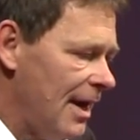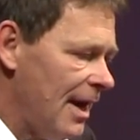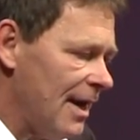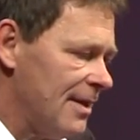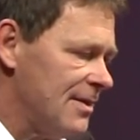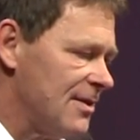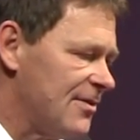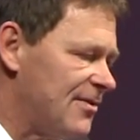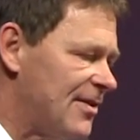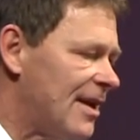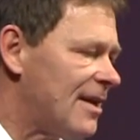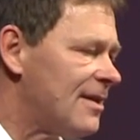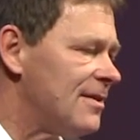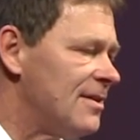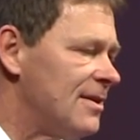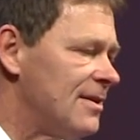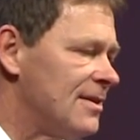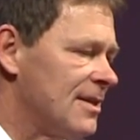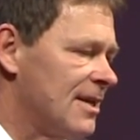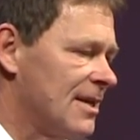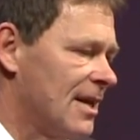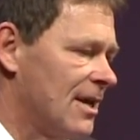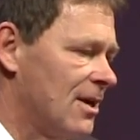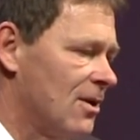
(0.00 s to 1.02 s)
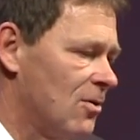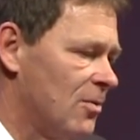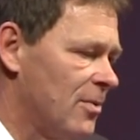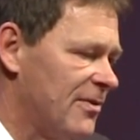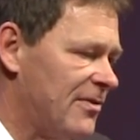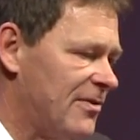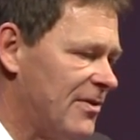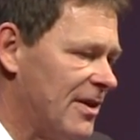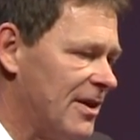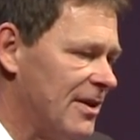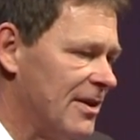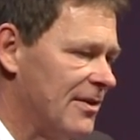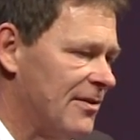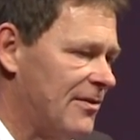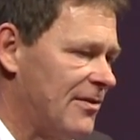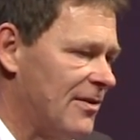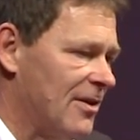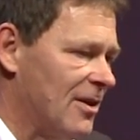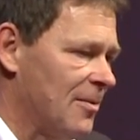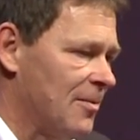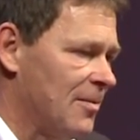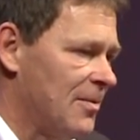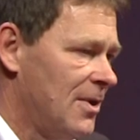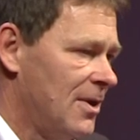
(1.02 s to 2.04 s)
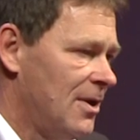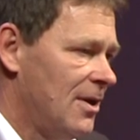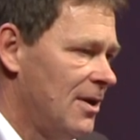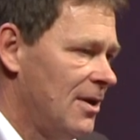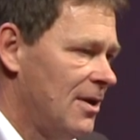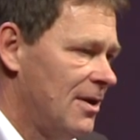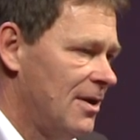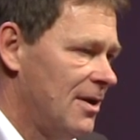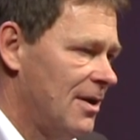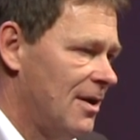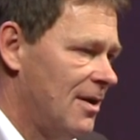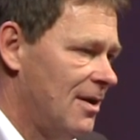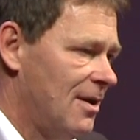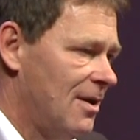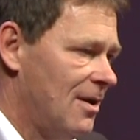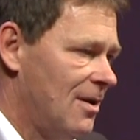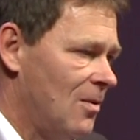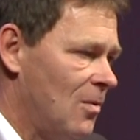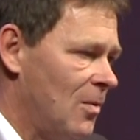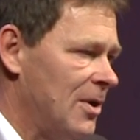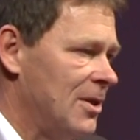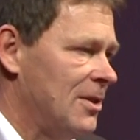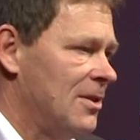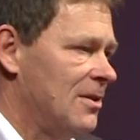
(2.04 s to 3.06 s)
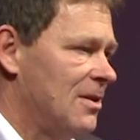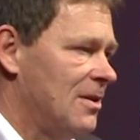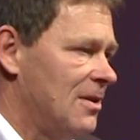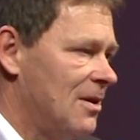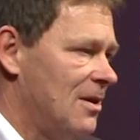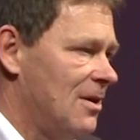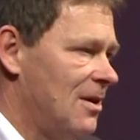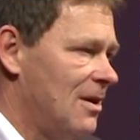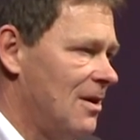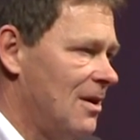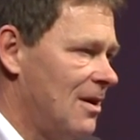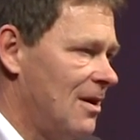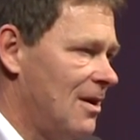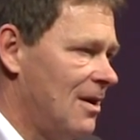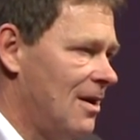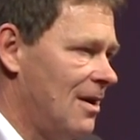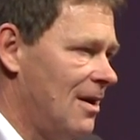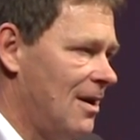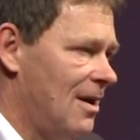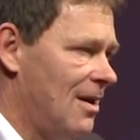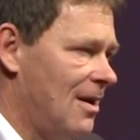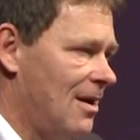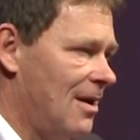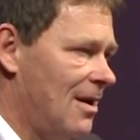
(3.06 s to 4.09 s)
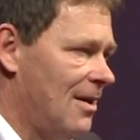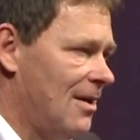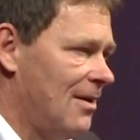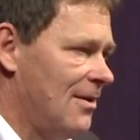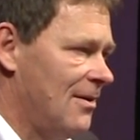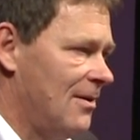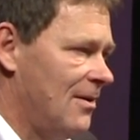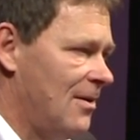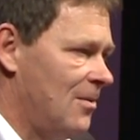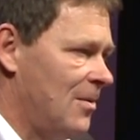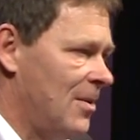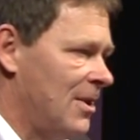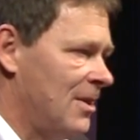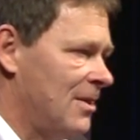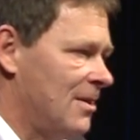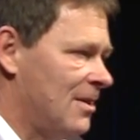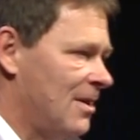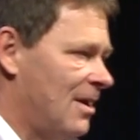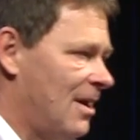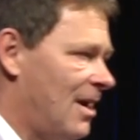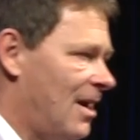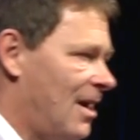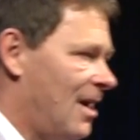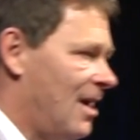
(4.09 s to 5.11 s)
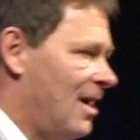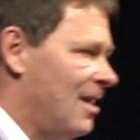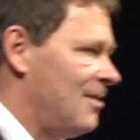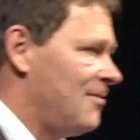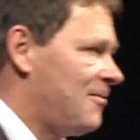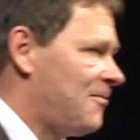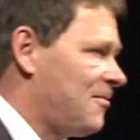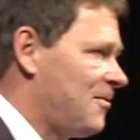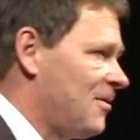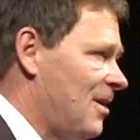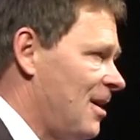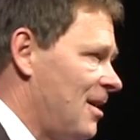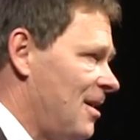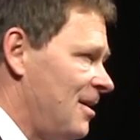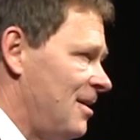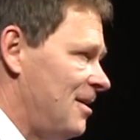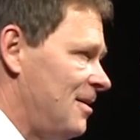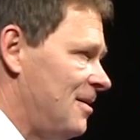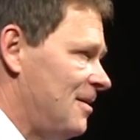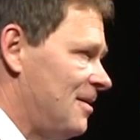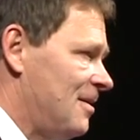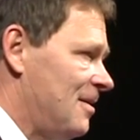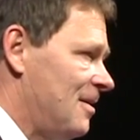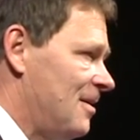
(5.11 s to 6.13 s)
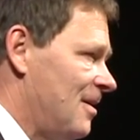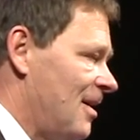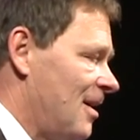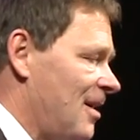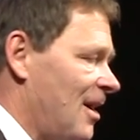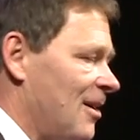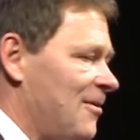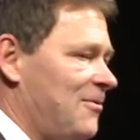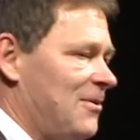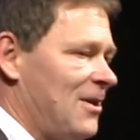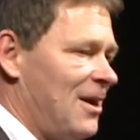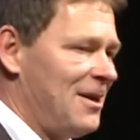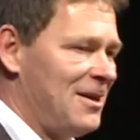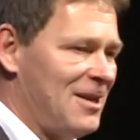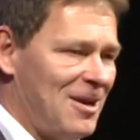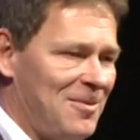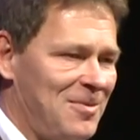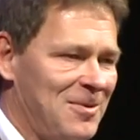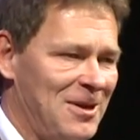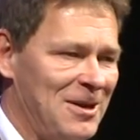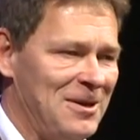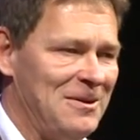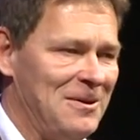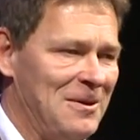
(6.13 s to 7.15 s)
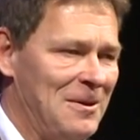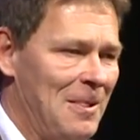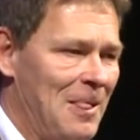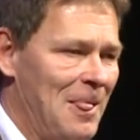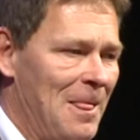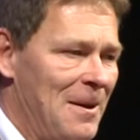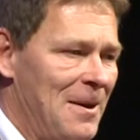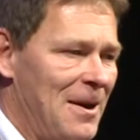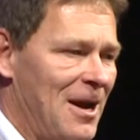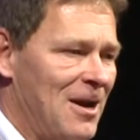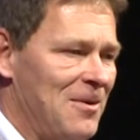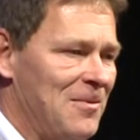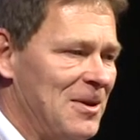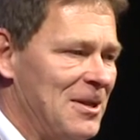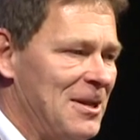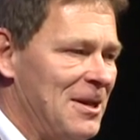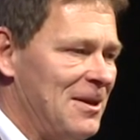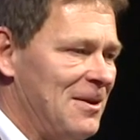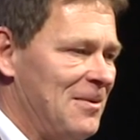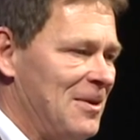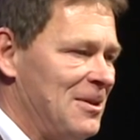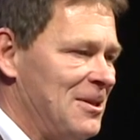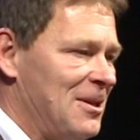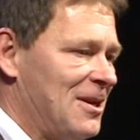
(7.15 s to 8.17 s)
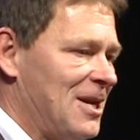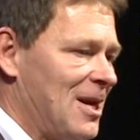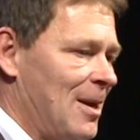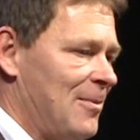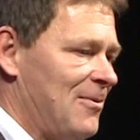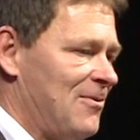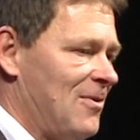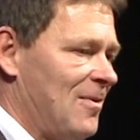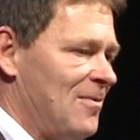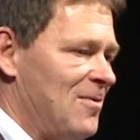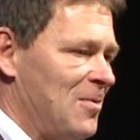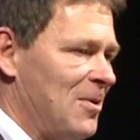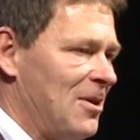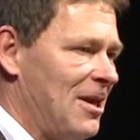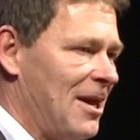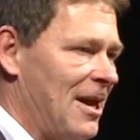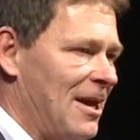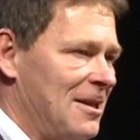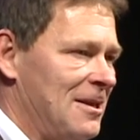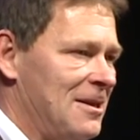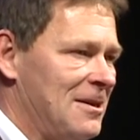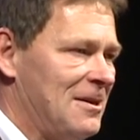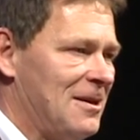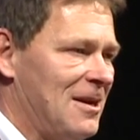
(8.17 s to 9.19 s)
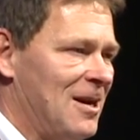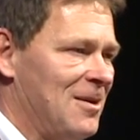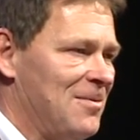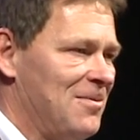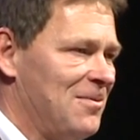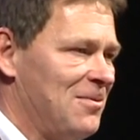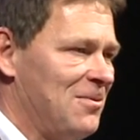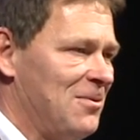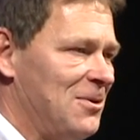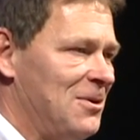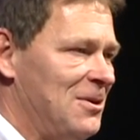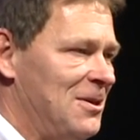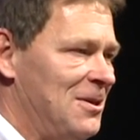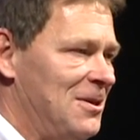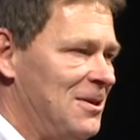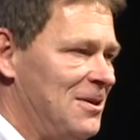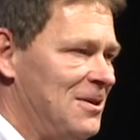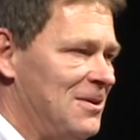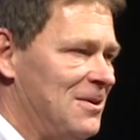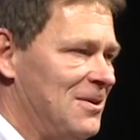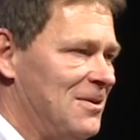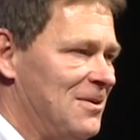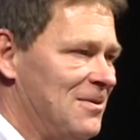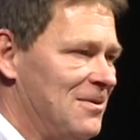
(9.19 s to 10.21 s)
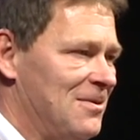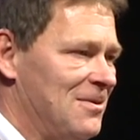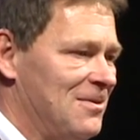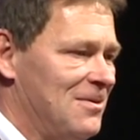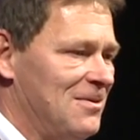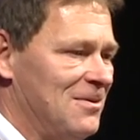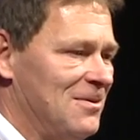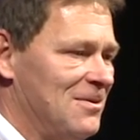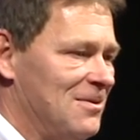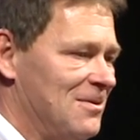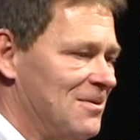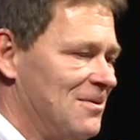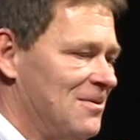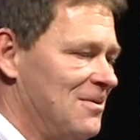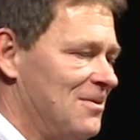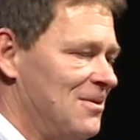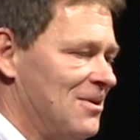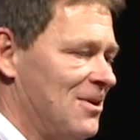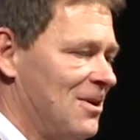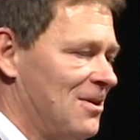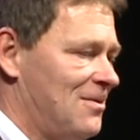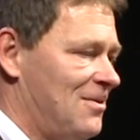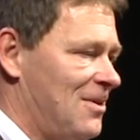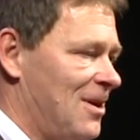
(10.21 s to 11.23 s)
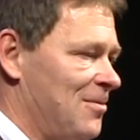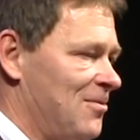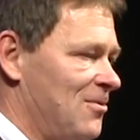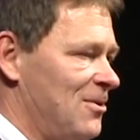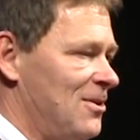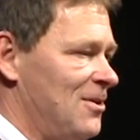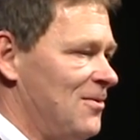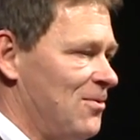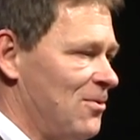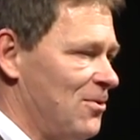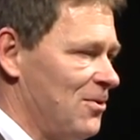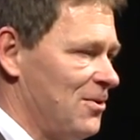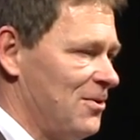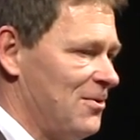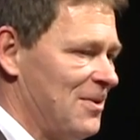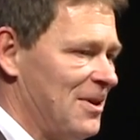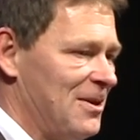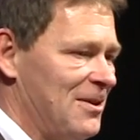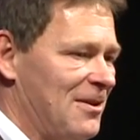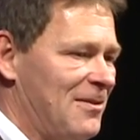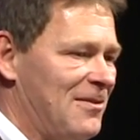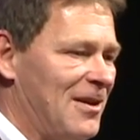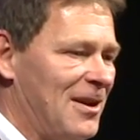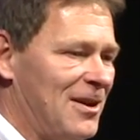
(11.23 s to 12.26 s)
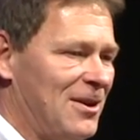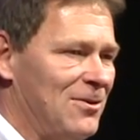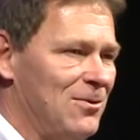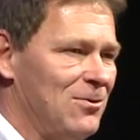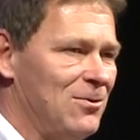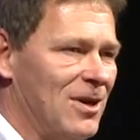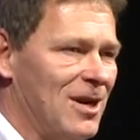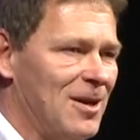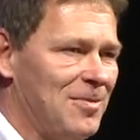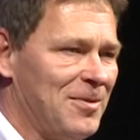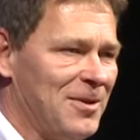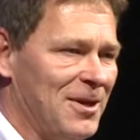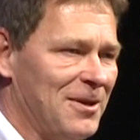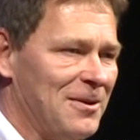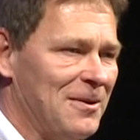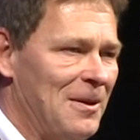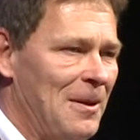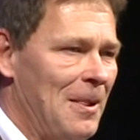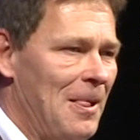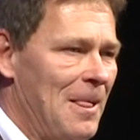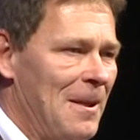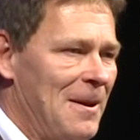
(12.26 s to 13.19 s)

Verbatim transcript: And the second thing that I always say is um, when, when I fly, I, I, fly an airplane, and when, I, when it comes from the mechanic, I'm really not, I'm really worried, right? That's like a new airplane.